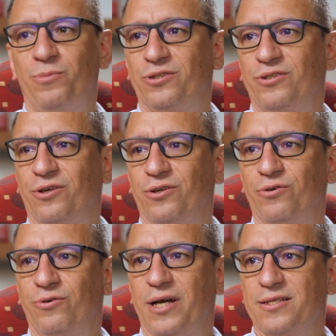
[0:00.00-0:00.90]
but
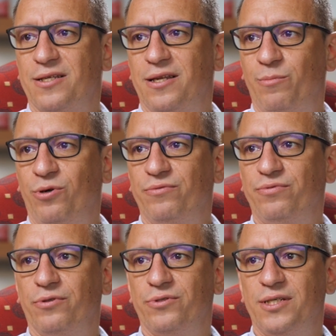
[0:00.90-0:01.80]
as an enabler
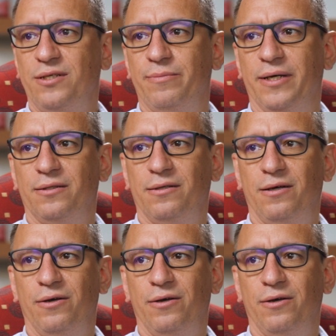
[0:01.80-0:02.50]
for the team, and